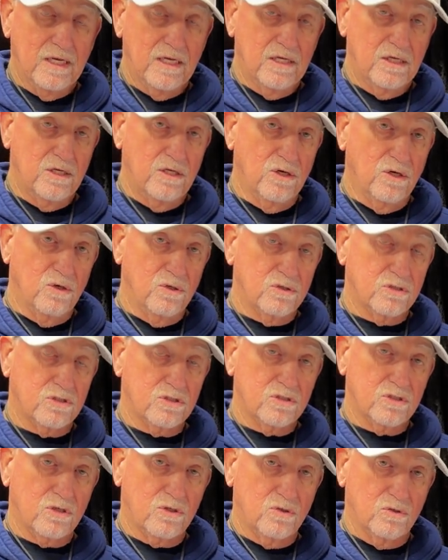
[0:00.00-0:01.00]

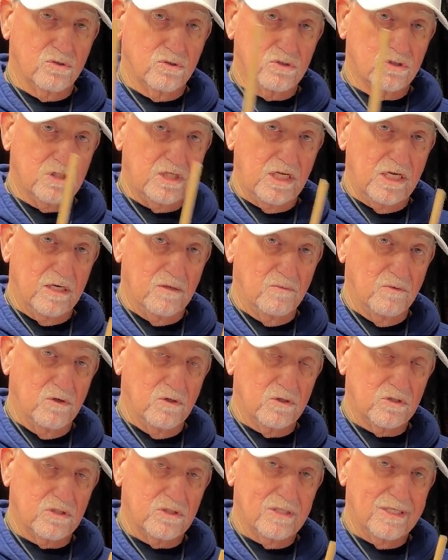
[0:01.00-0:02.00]
Nos
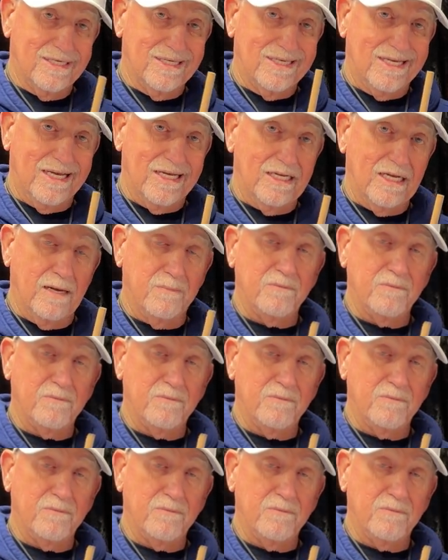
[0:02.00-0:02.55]
conocíamos de la